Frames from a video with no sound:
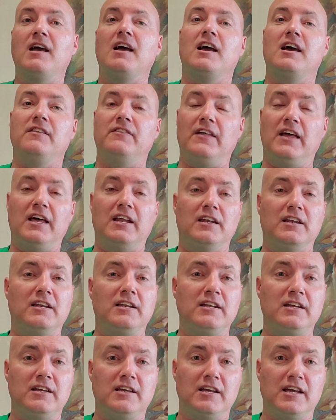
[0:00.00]
And
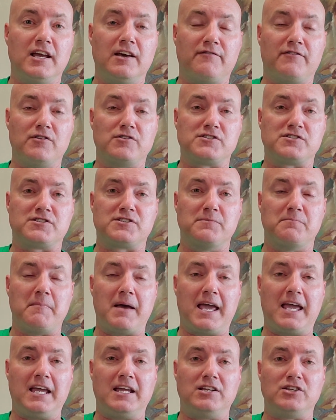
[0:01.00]
then if there's some
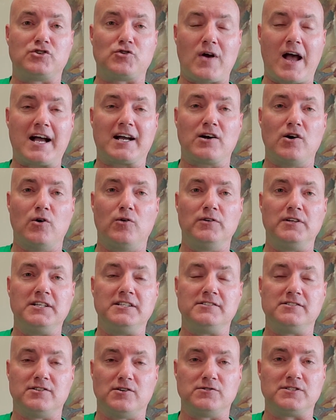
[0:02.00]
main track
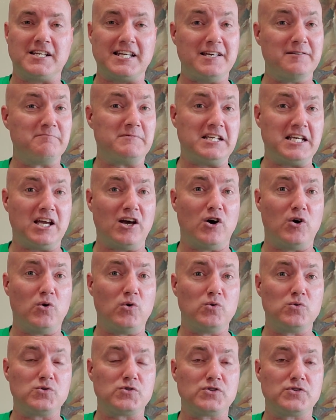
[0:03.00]
onlys, those
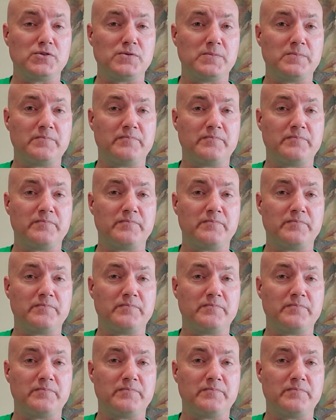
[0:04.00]
MTOs,